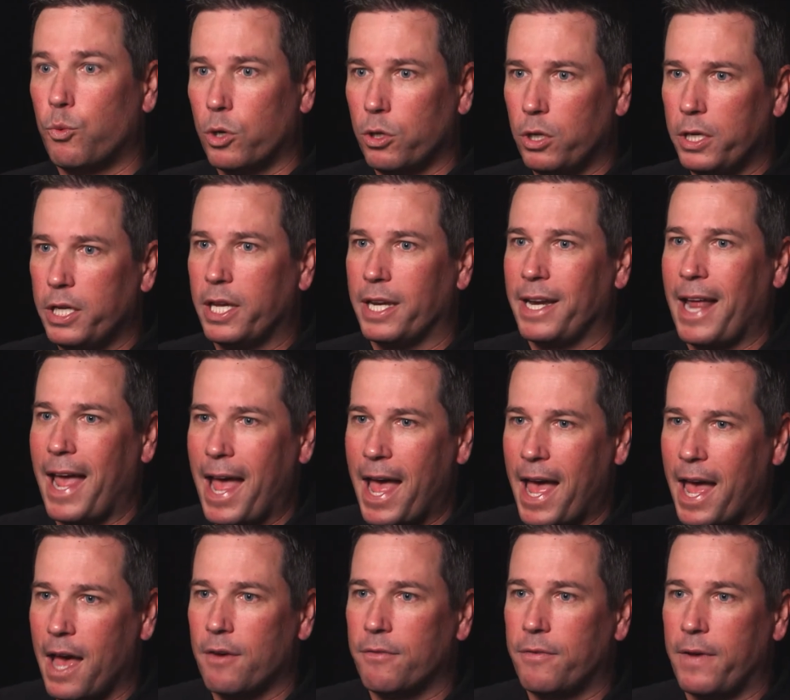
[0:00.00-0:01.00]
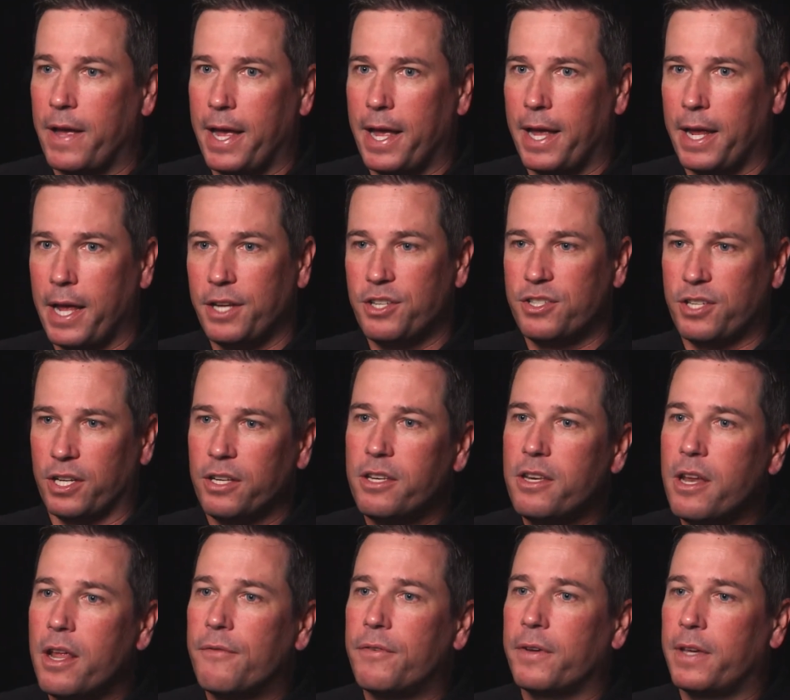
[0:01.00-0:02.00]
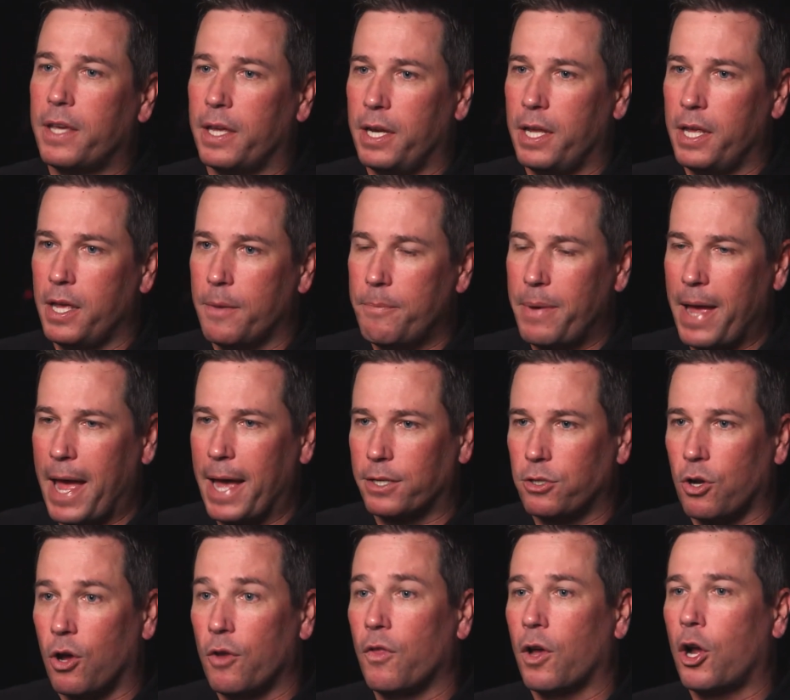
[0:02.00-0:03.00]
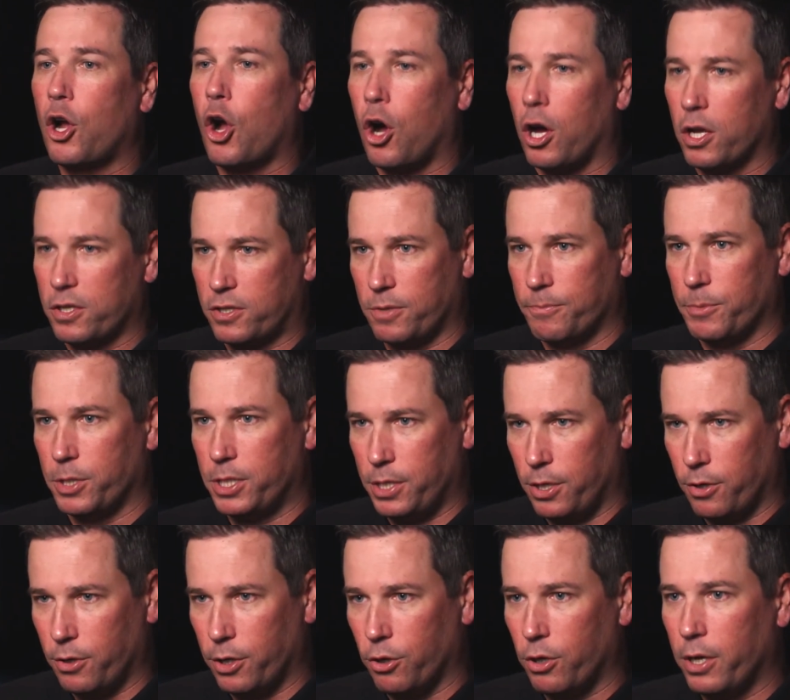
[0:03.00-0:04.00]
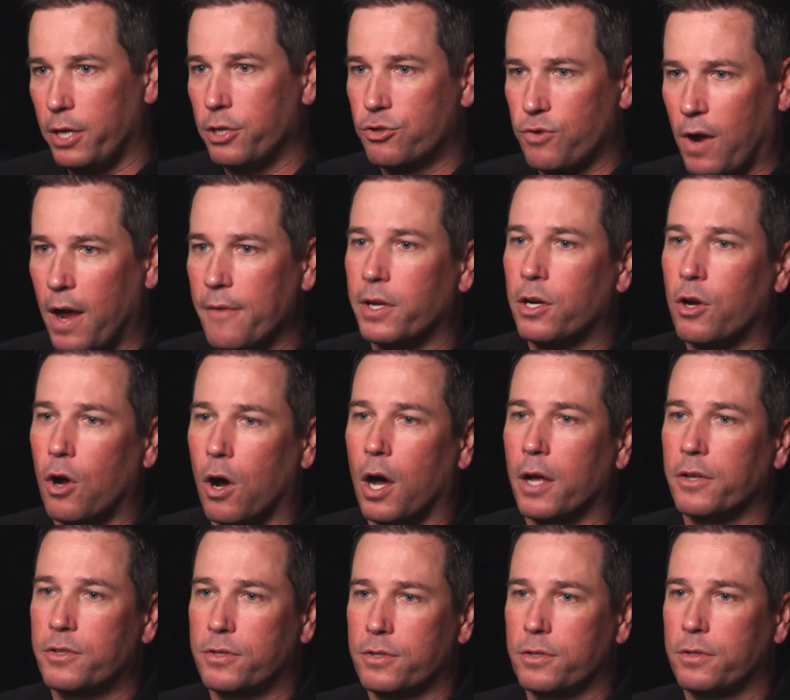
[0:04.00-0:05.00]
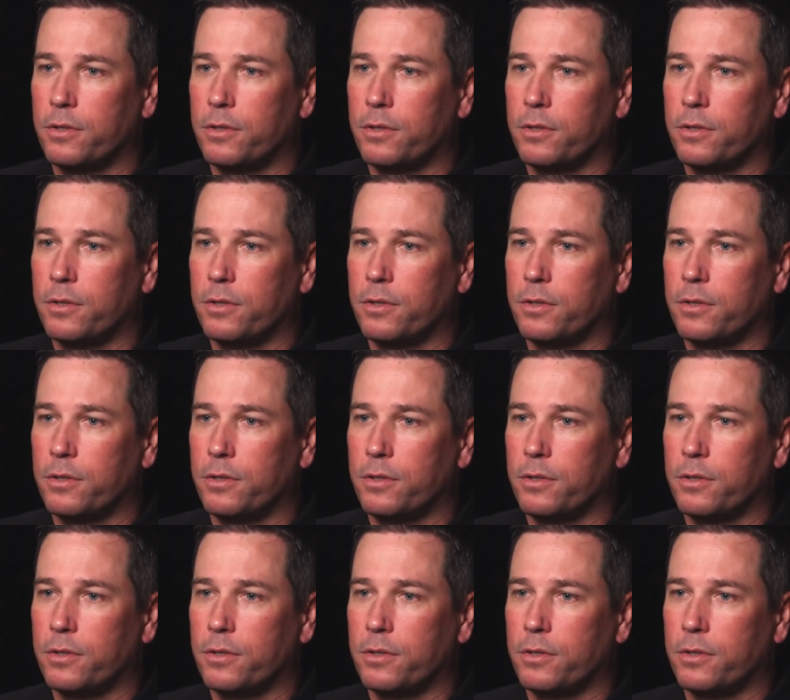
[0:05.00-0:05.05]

really can have a, a significant impact on the cost of material and driving costs.